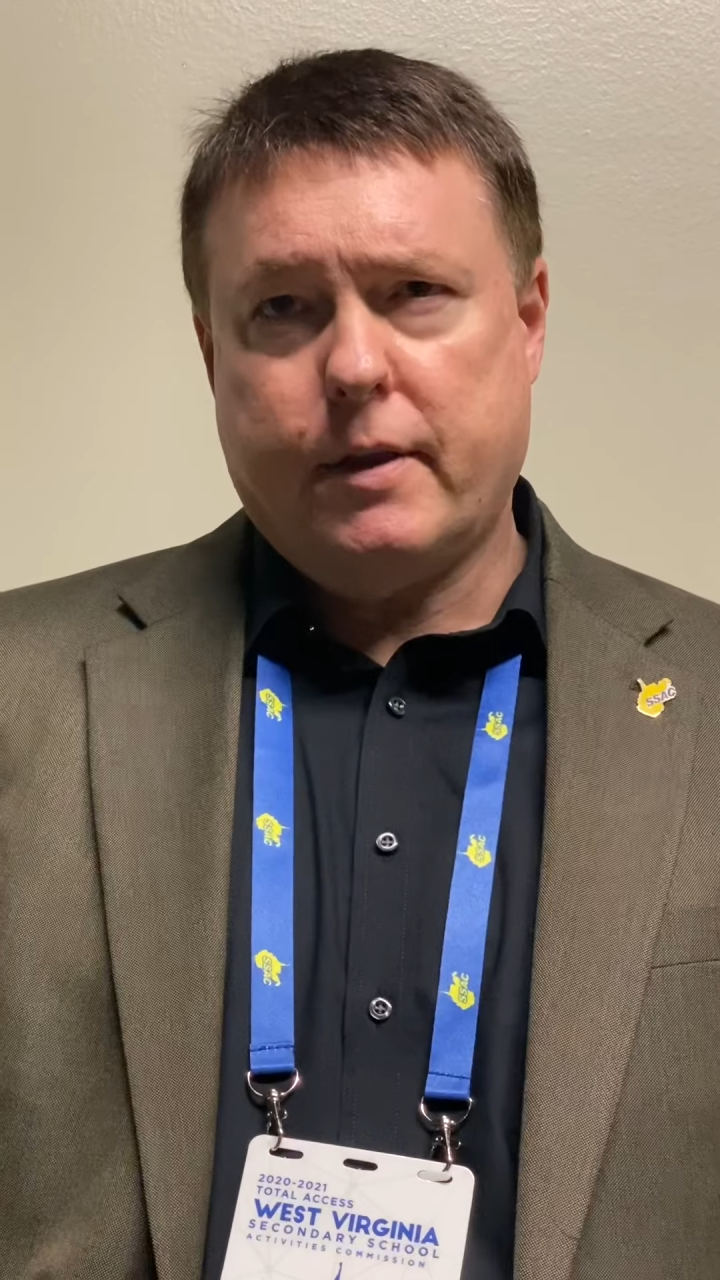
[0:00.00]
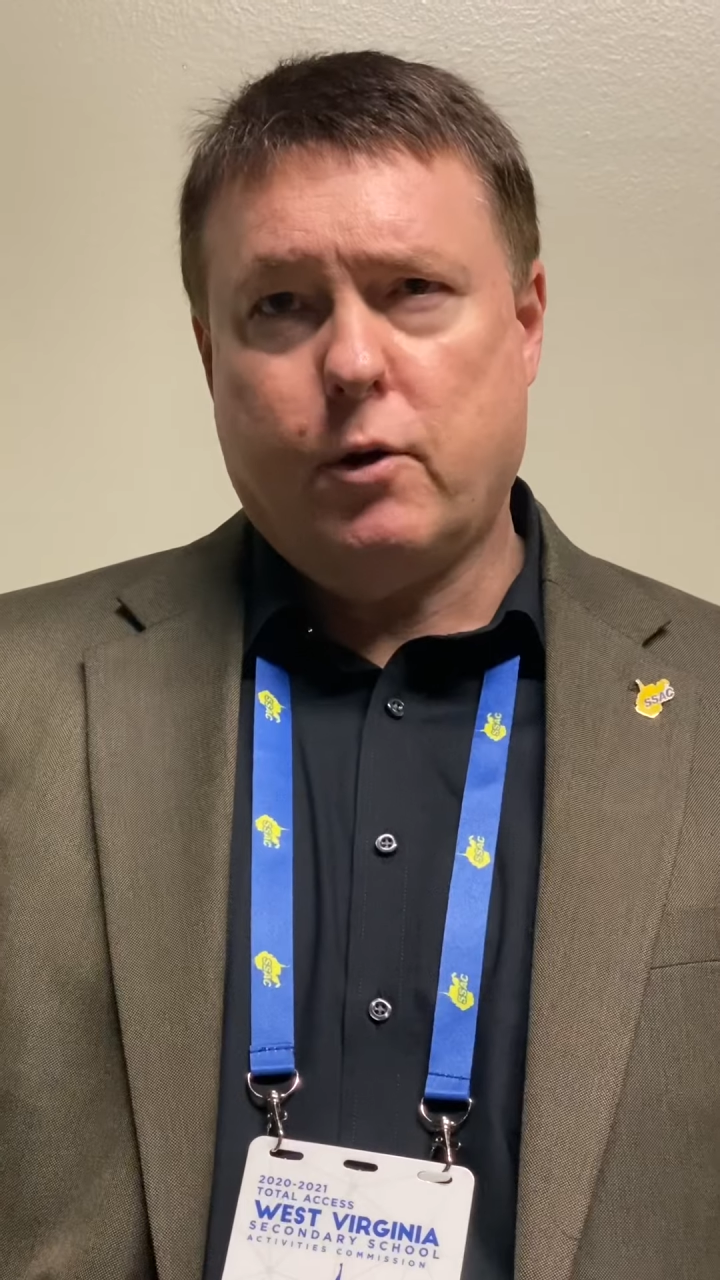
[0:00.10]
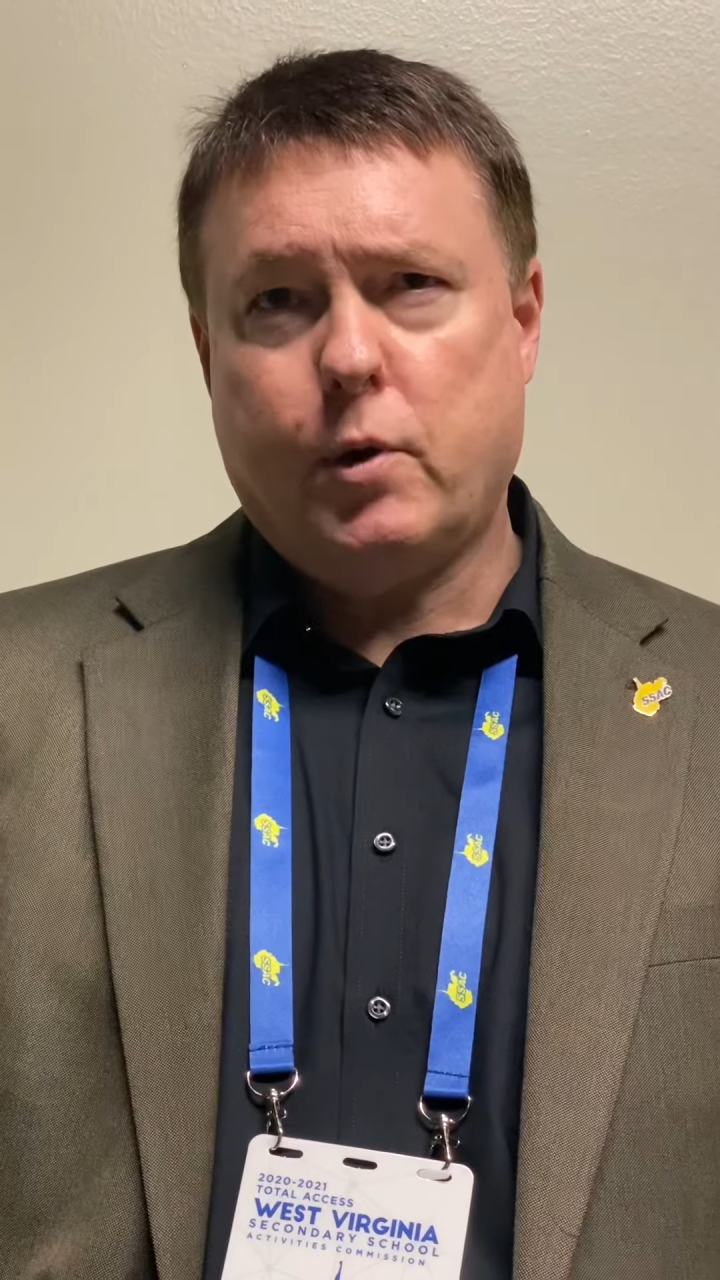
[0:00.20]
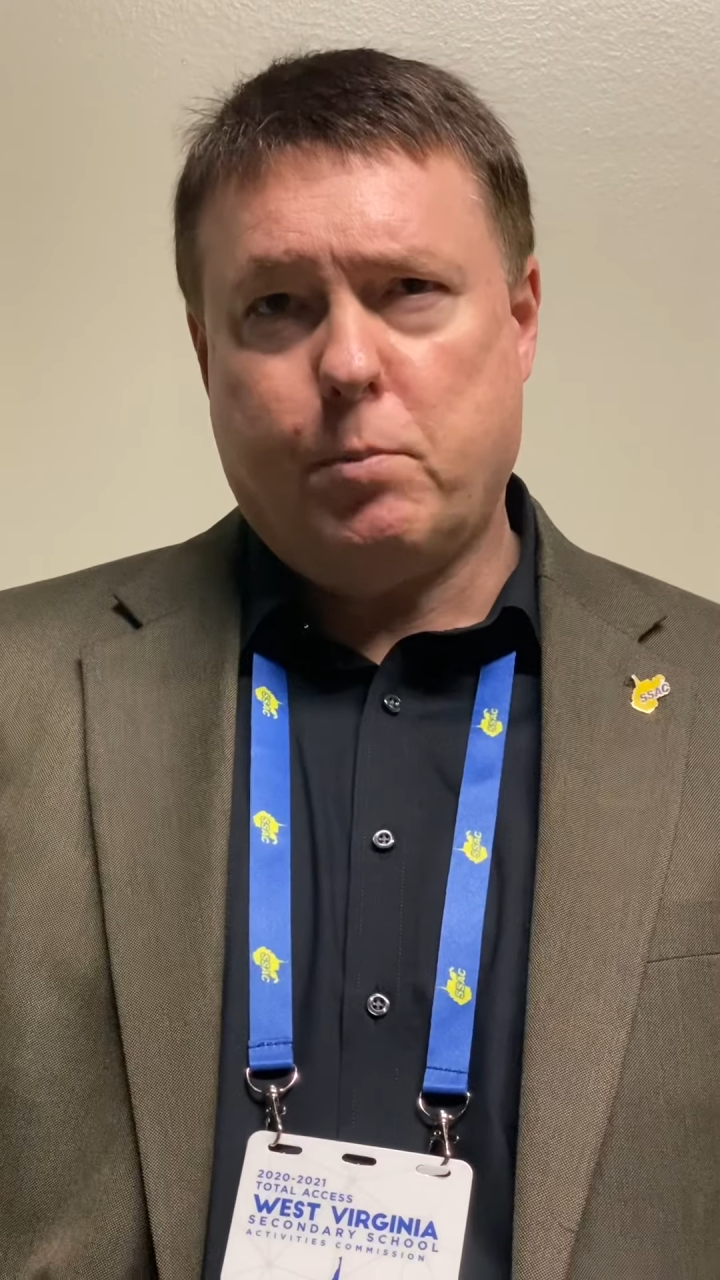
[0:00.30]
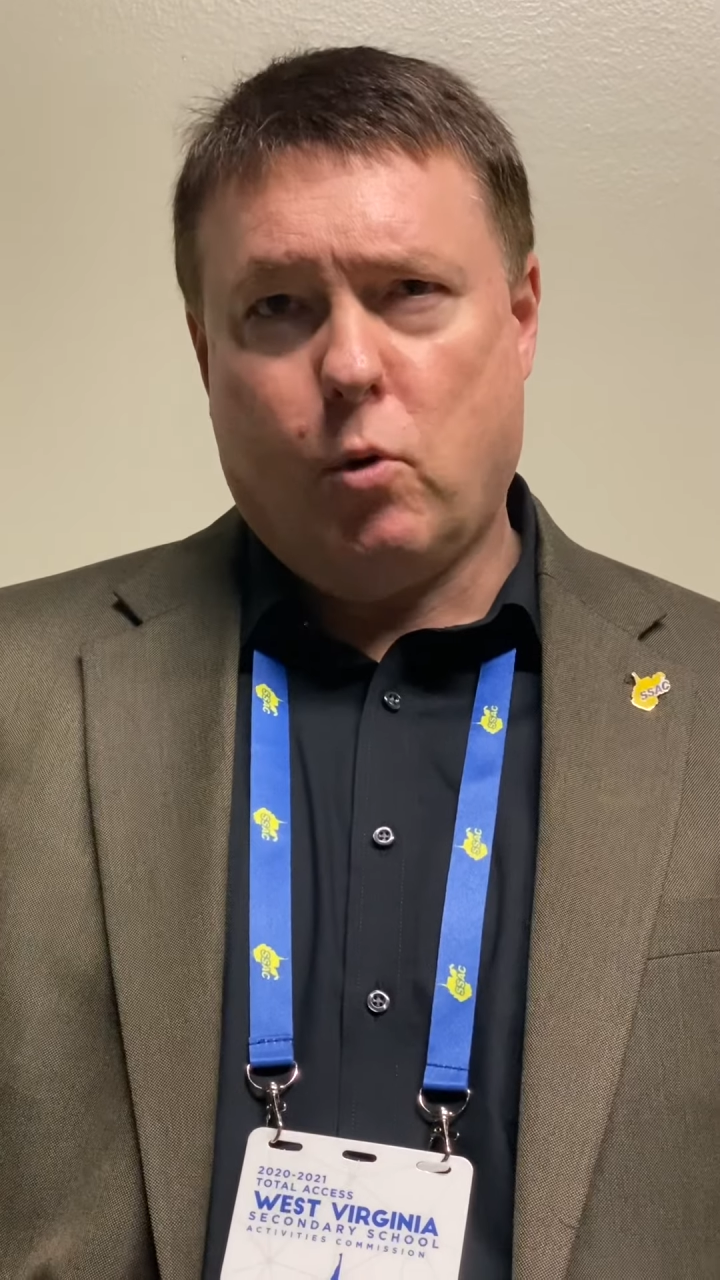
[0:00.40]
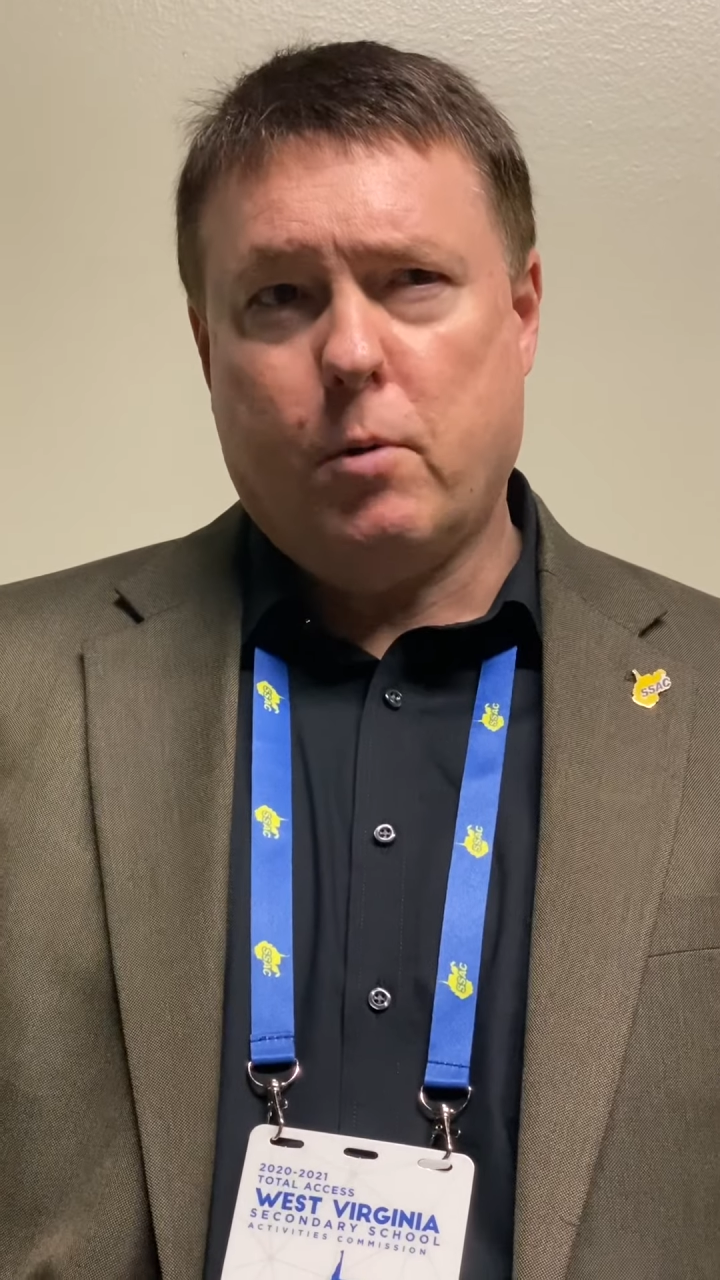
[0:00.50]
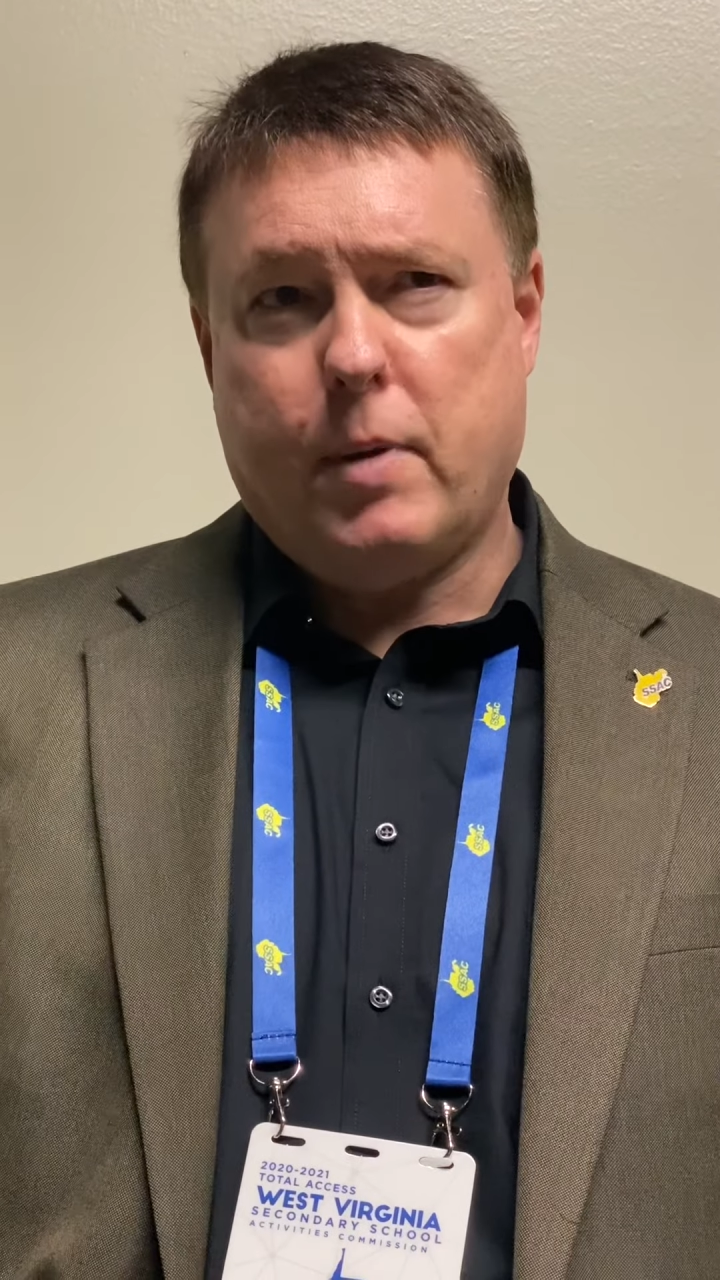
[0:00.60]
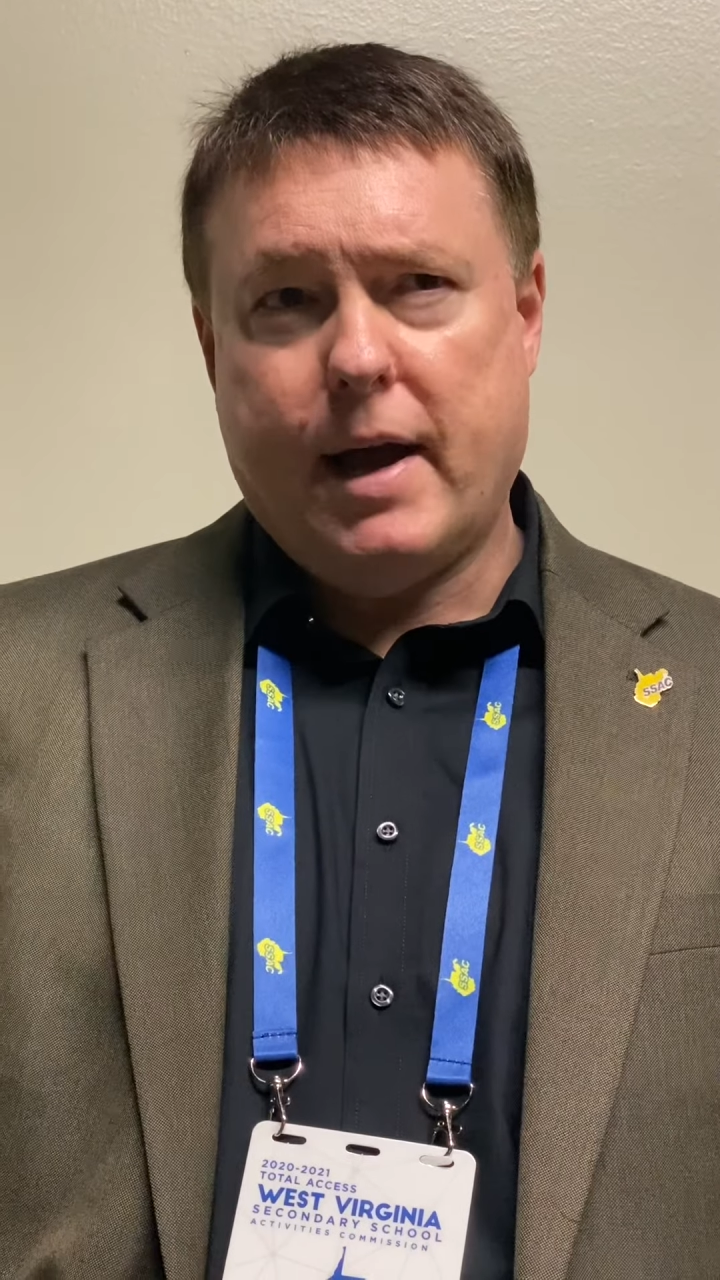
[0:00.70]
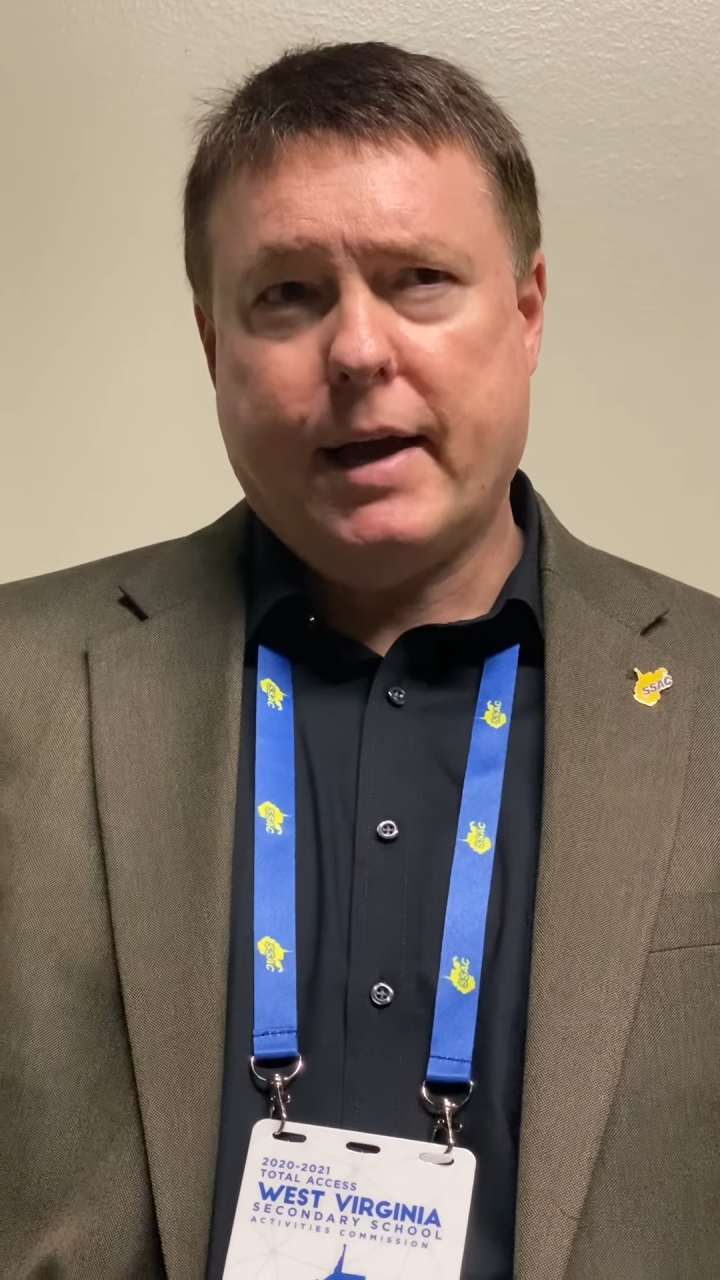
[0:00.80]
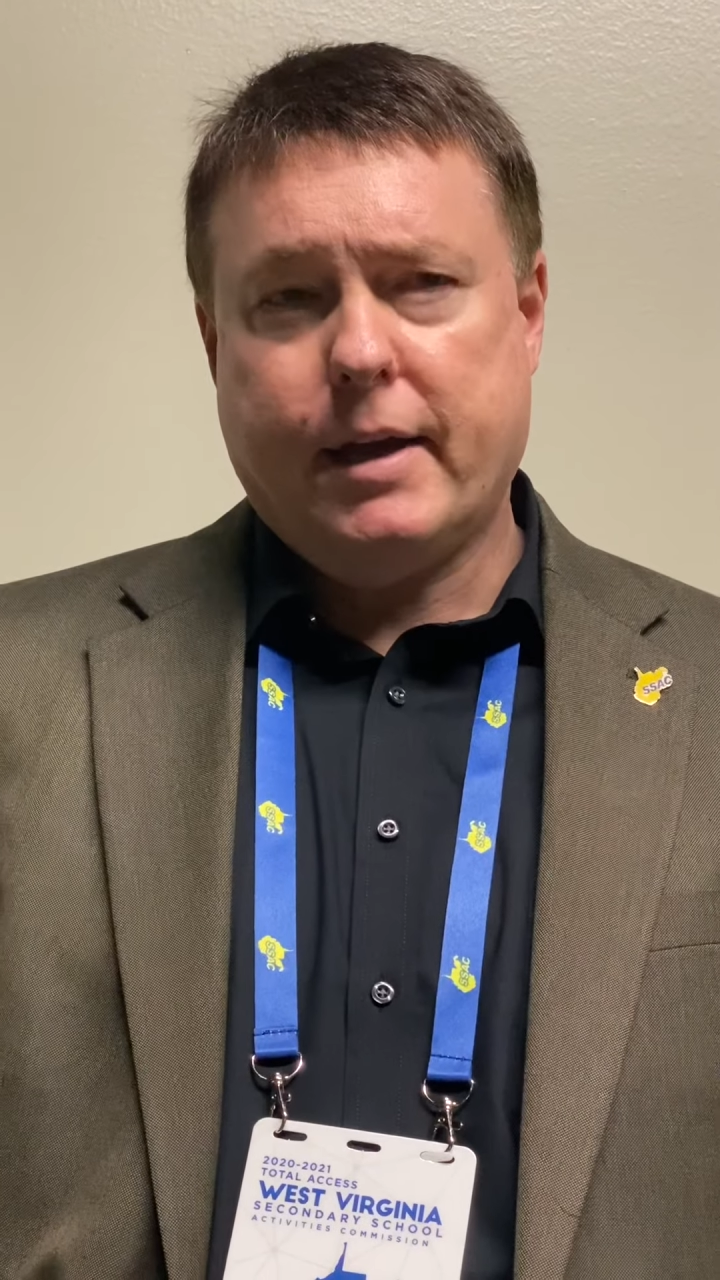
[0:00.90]
they'll report
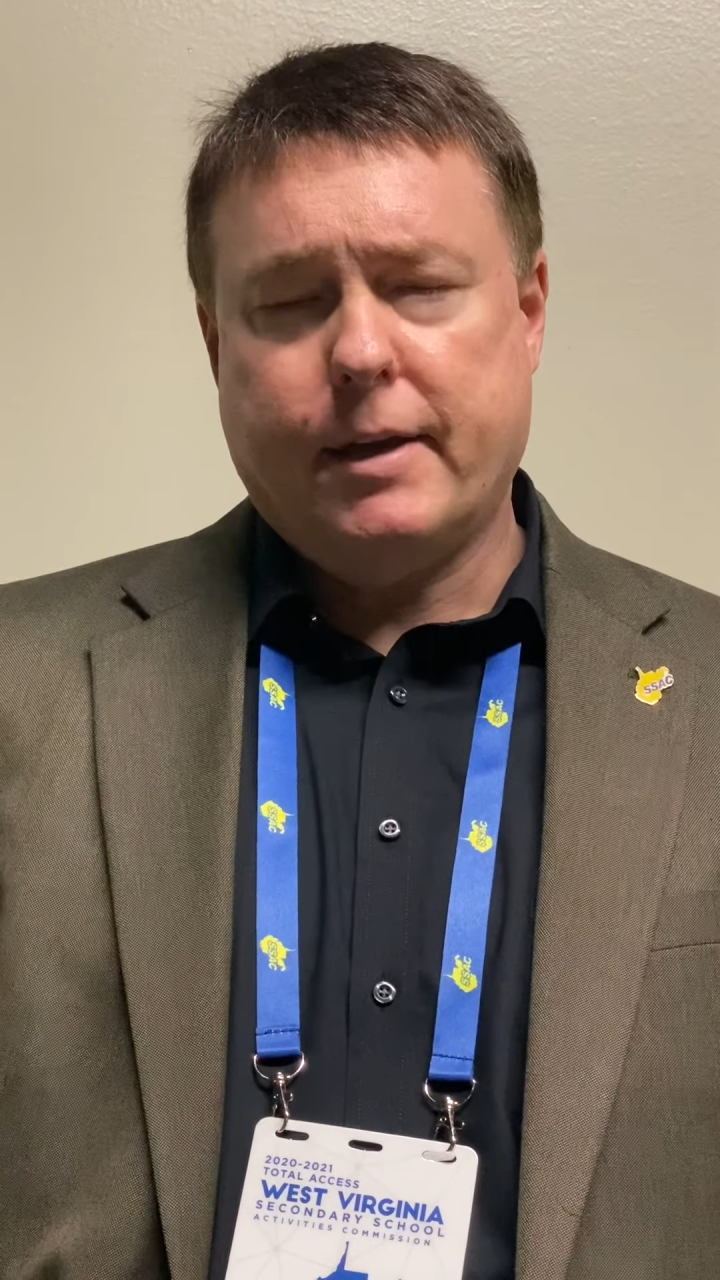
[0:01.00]
back.